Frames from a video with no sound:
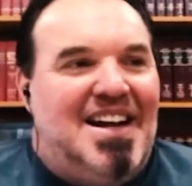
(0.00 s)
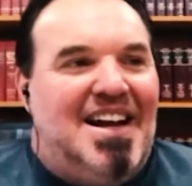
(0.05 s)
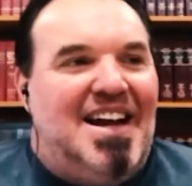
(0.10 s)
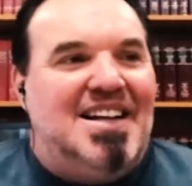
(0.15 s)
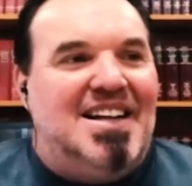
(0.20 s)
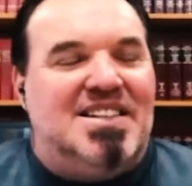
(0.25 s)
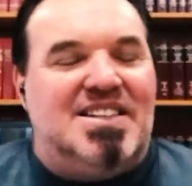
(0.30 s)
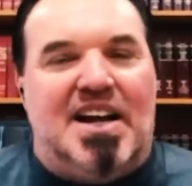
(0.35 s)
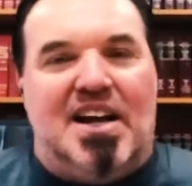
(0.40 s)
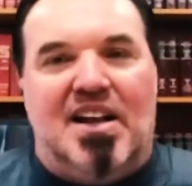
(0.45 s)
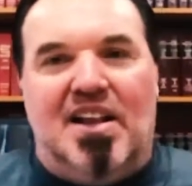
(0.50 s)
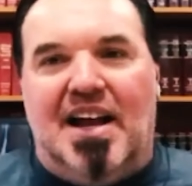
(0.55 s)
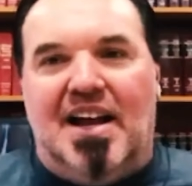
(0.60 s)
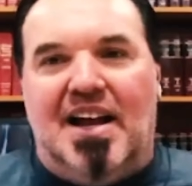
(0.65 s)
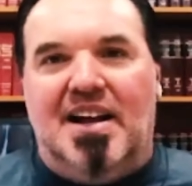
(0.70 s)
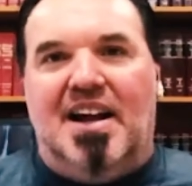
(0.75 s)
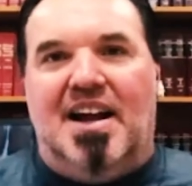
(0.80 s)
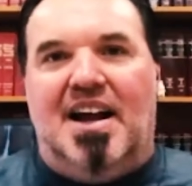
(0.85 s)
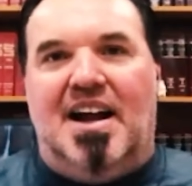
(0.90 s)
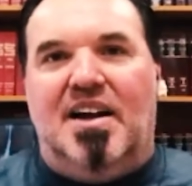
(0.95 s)
until
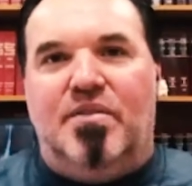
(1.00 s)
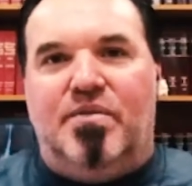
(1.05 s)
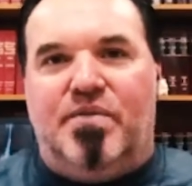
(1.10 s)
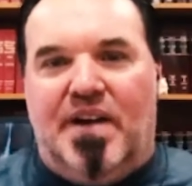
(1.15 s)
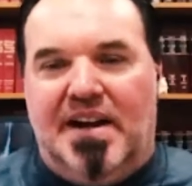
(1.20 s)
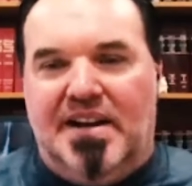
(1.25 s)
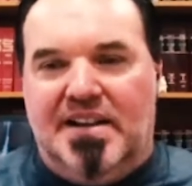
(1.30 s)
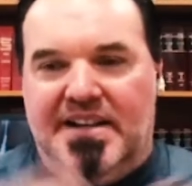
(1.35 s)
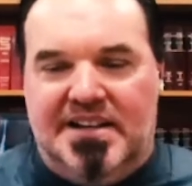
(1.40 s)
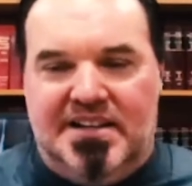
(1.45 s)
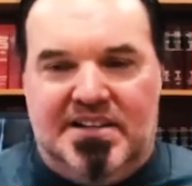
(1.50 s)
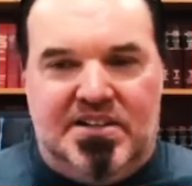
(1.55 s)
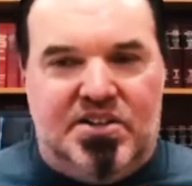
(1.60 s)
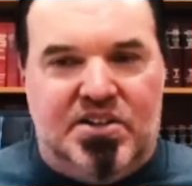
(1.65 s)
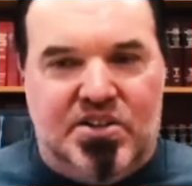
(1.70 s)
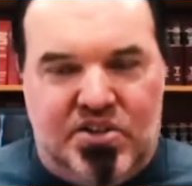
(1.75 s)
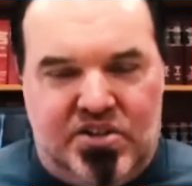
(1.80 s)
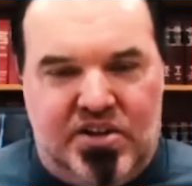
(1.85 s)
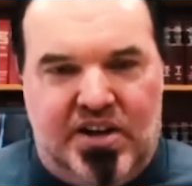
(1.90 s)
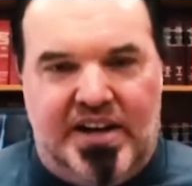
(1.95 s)
I finally
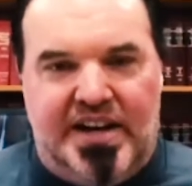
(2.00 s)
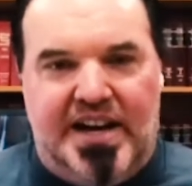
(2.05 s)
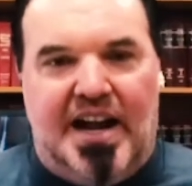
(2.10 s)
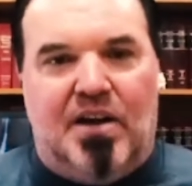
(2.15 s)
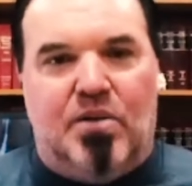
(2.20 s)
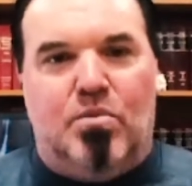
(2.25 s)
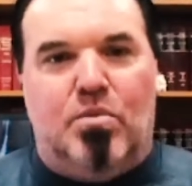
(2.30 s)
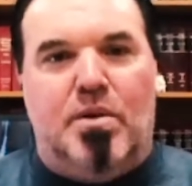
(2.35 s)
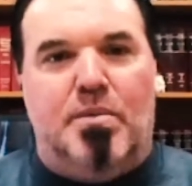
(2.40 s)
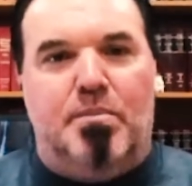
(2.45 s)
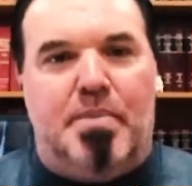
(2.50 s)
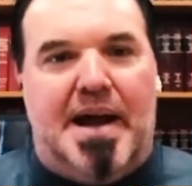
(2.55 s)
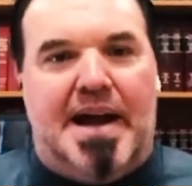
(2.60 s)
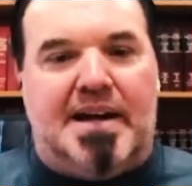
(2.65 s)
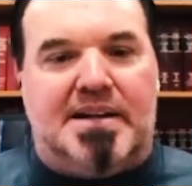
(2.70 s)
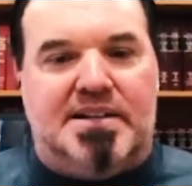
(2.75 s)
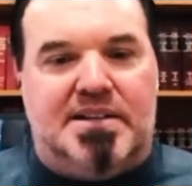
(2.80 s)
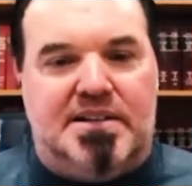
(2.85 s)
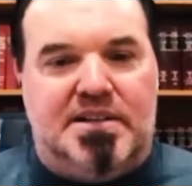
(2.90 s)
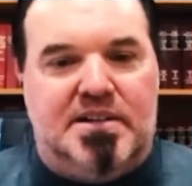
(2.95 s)
just shut out and went
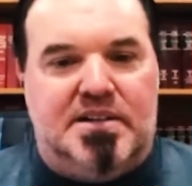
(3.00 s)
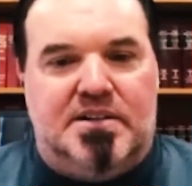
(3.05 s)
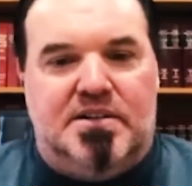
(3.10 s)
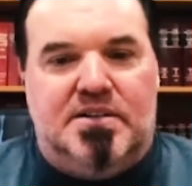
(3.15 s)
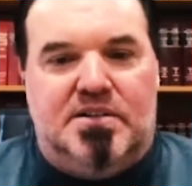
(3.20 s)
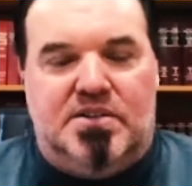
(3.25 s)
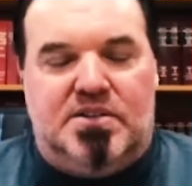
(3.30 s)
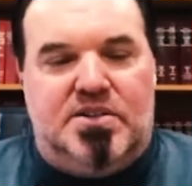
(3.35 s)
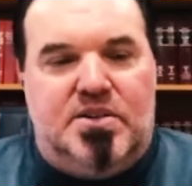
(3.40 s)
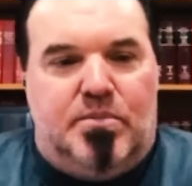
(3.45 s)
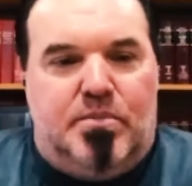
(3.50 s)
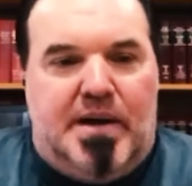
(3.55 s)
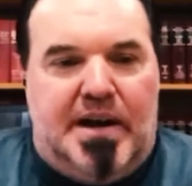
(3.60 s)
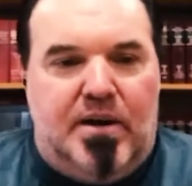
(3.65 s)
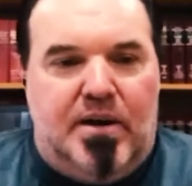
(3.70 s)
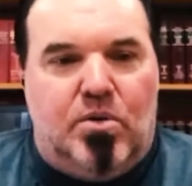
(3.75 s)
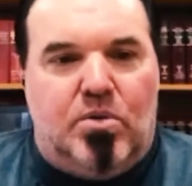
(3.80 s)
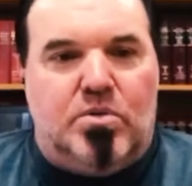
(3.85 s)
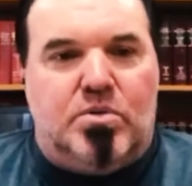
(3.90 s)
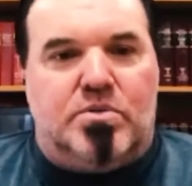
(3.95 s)
back to my
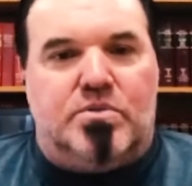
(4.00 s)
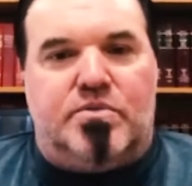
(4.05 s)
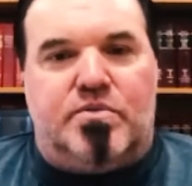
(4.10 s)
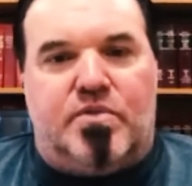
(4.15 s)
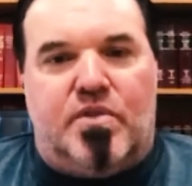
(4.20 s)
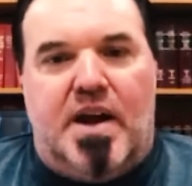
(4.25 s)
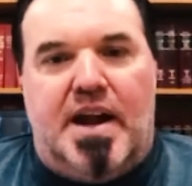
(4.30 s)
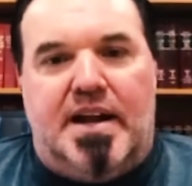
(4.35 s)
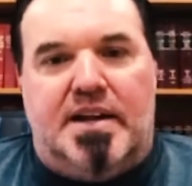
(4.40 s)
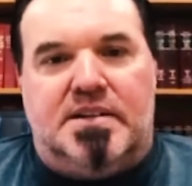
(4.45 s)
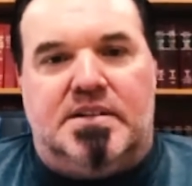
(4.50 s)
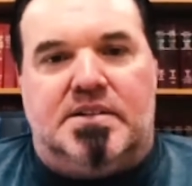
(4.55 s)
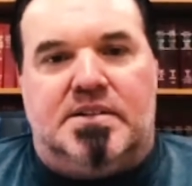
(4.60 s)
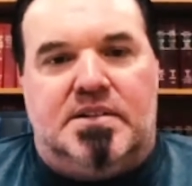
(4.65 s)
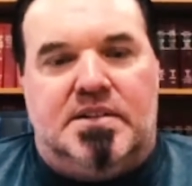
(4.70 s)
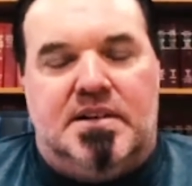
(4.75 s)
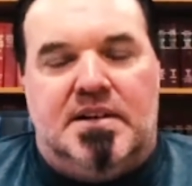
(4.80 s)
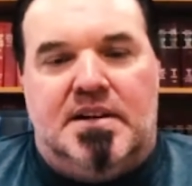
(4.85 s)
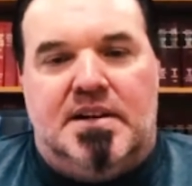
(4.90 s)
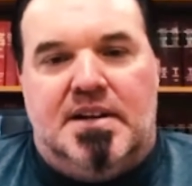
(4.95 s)
old friends